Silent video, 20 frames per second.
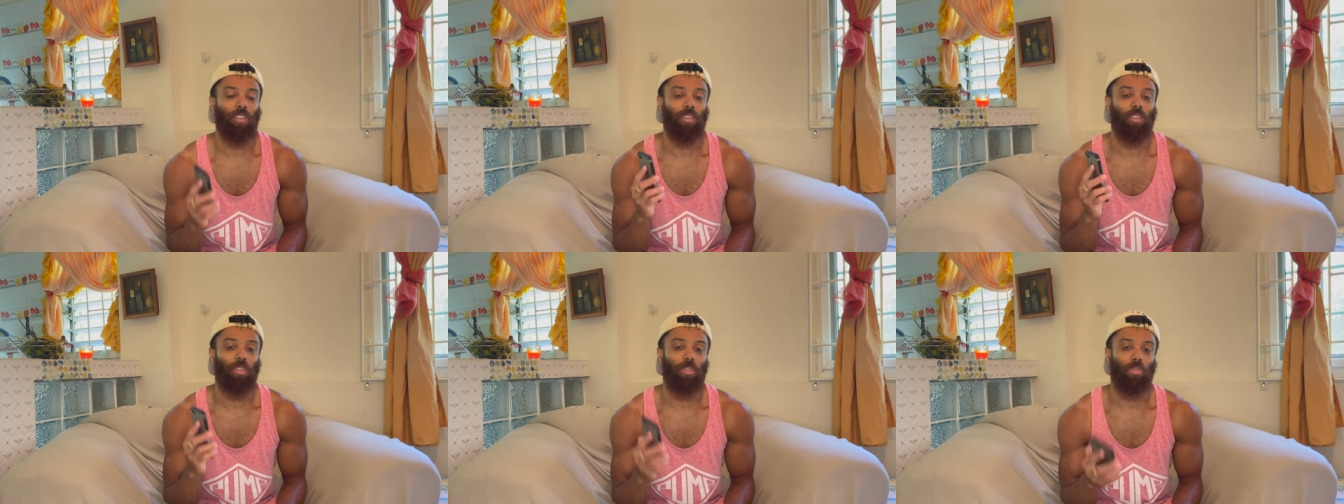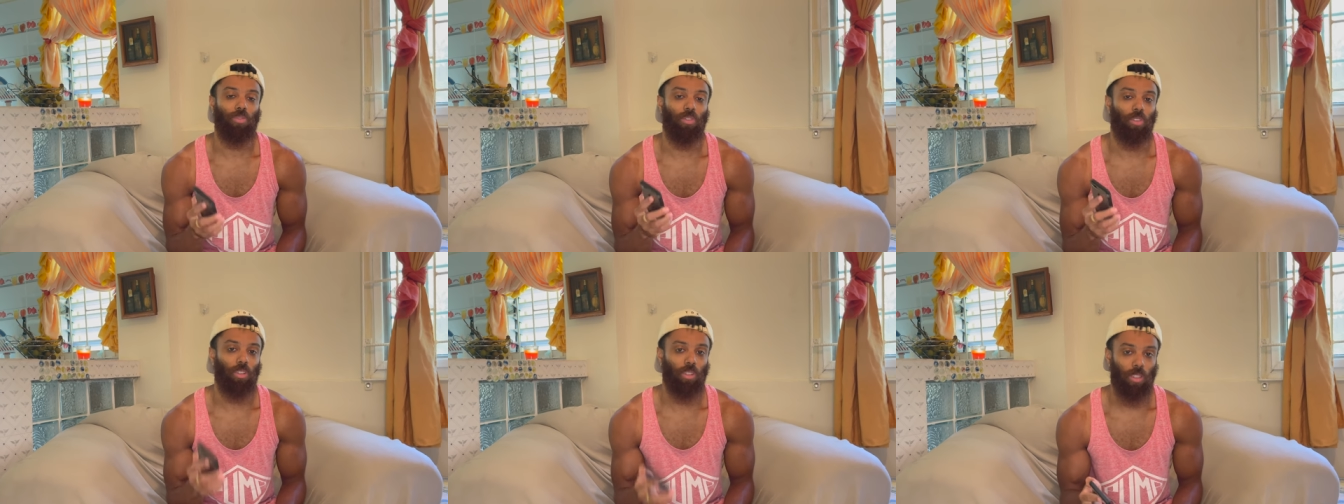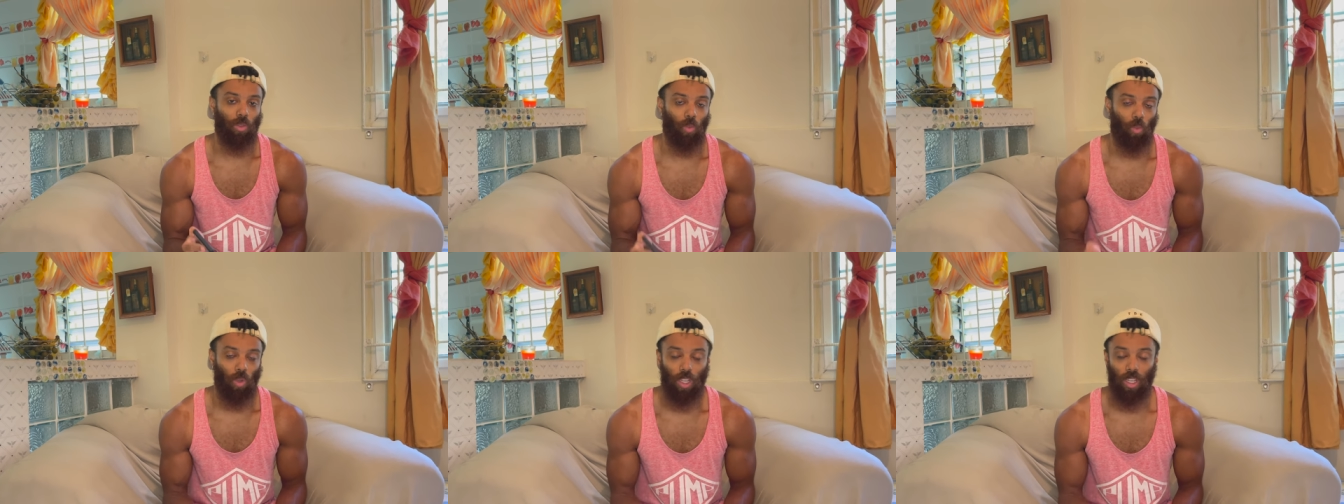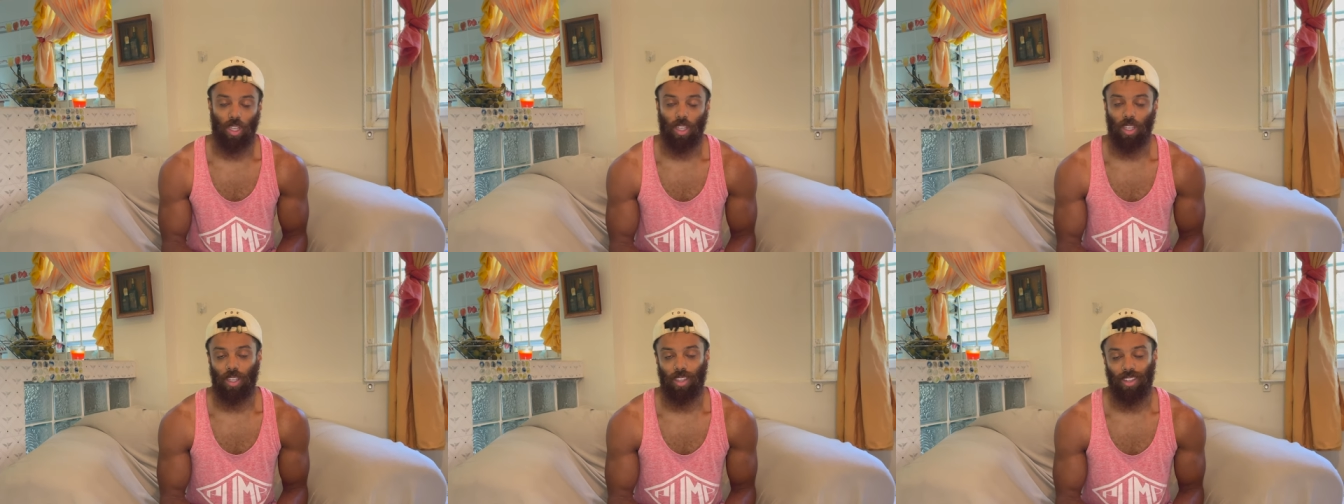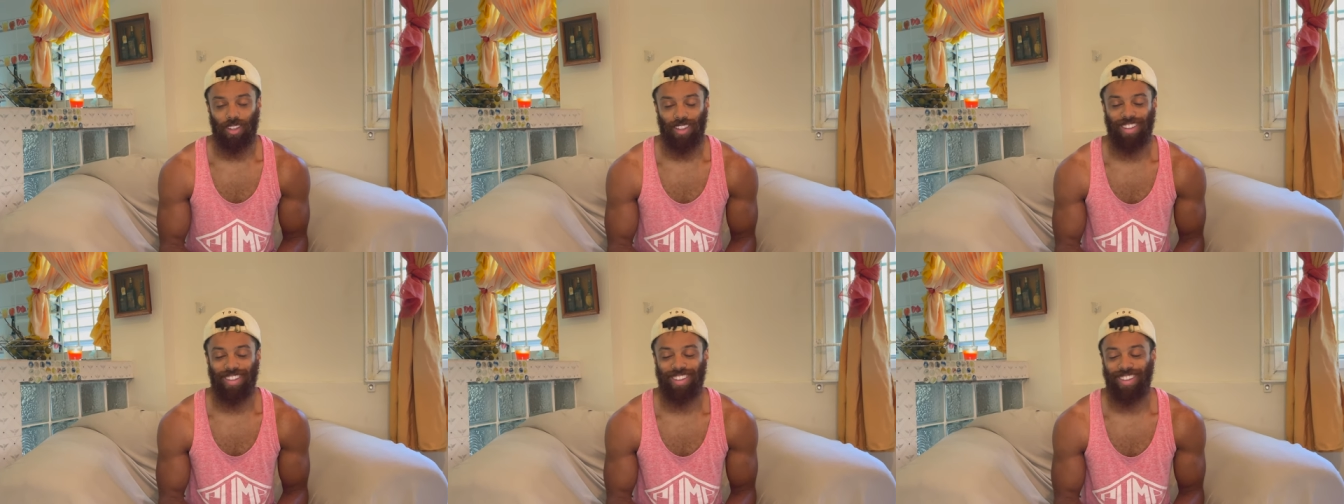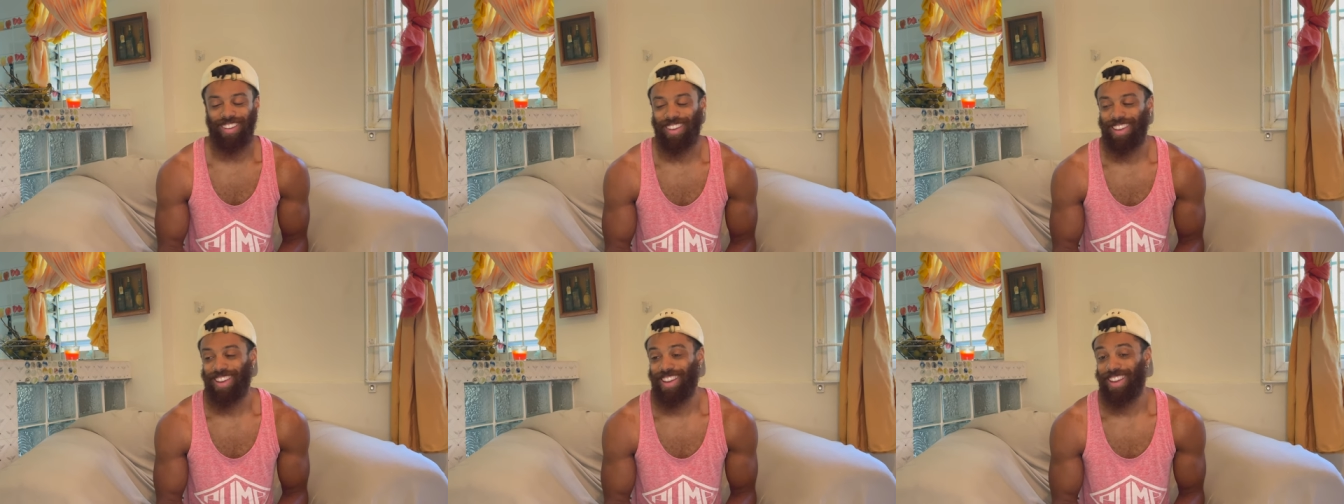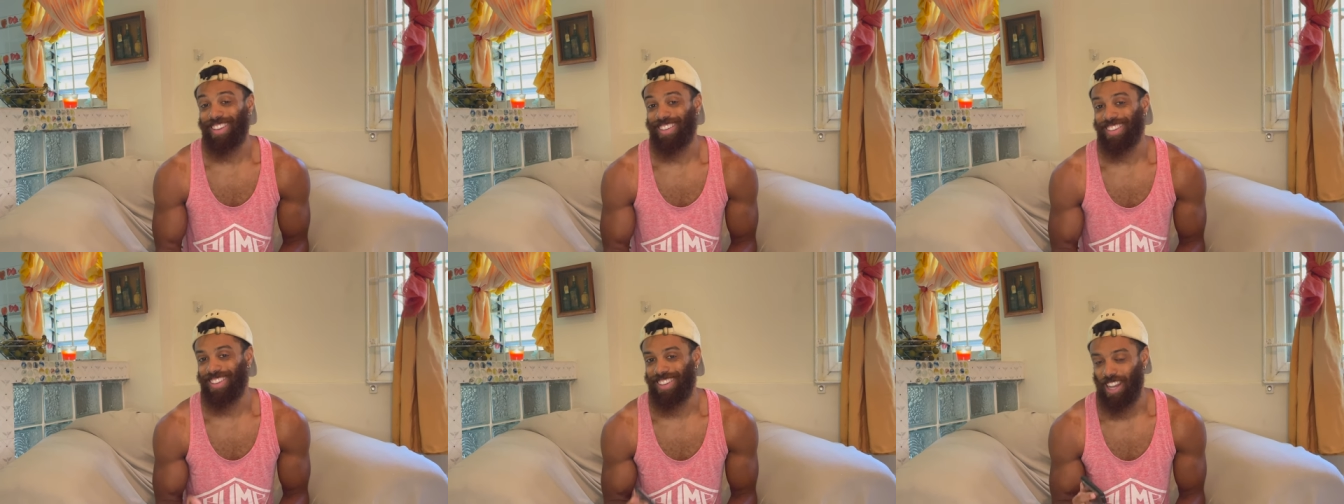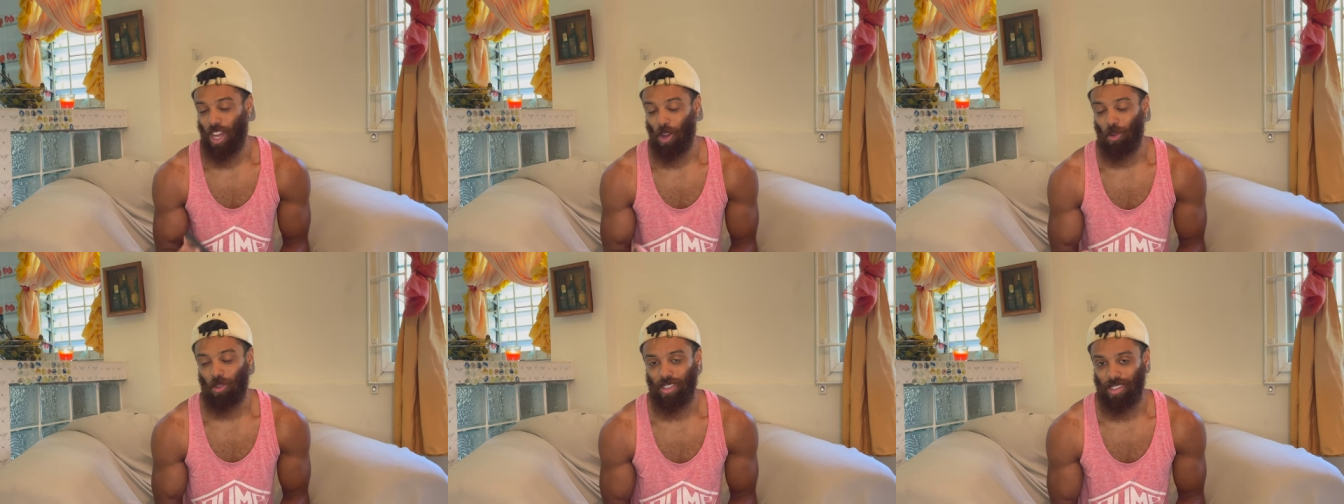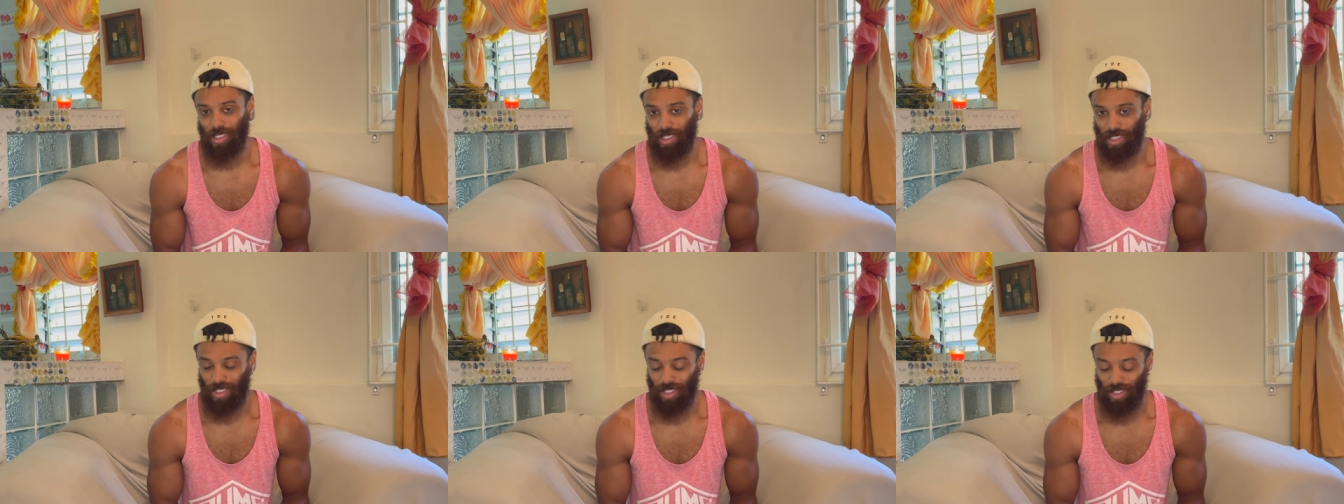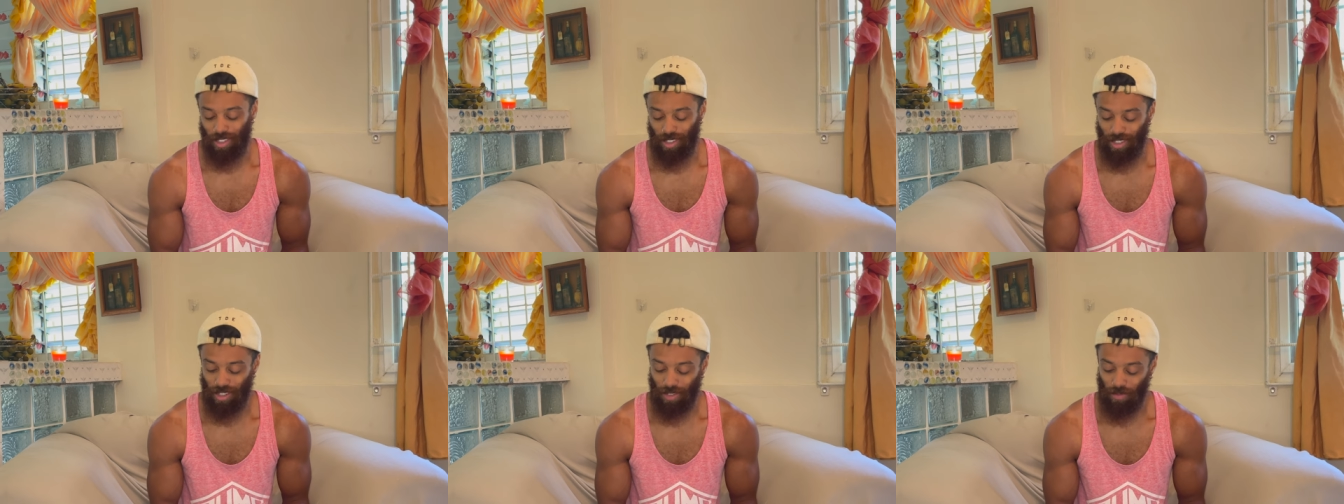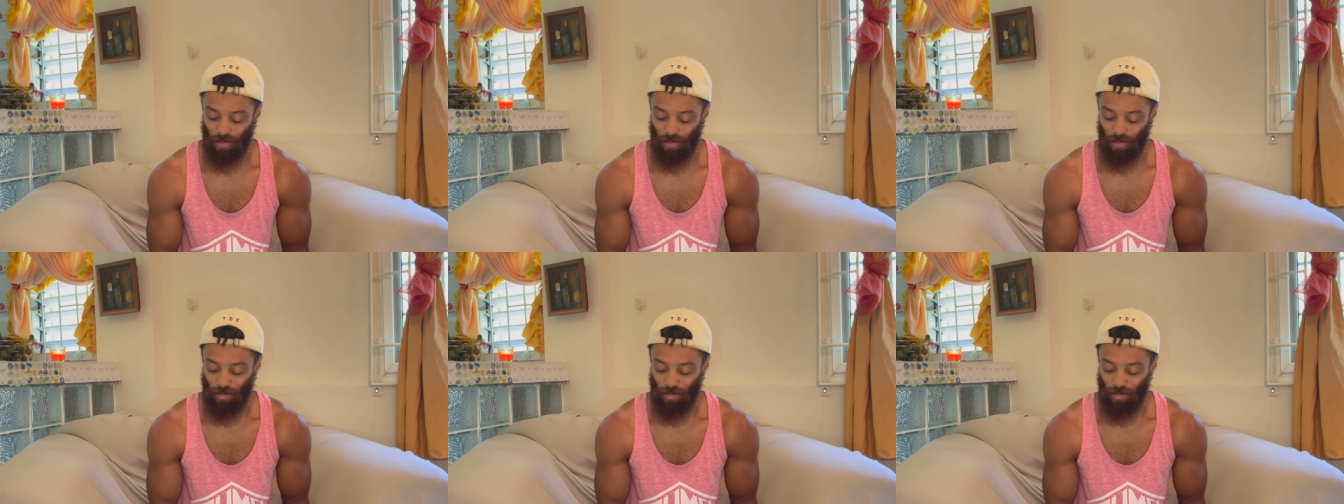the first week that I was here